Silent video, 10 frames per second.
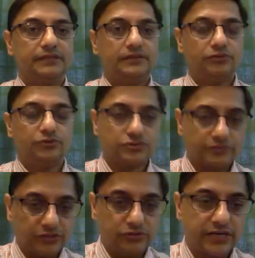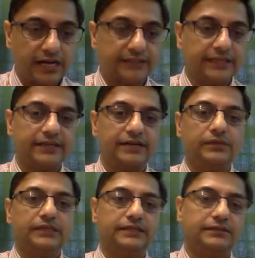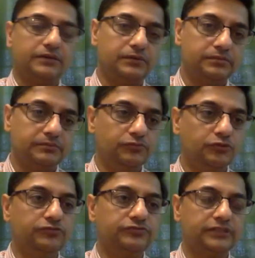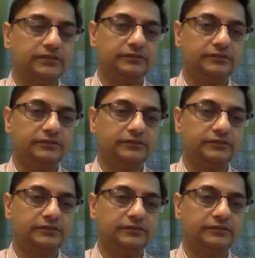those of the Gujarat area, well, they moved.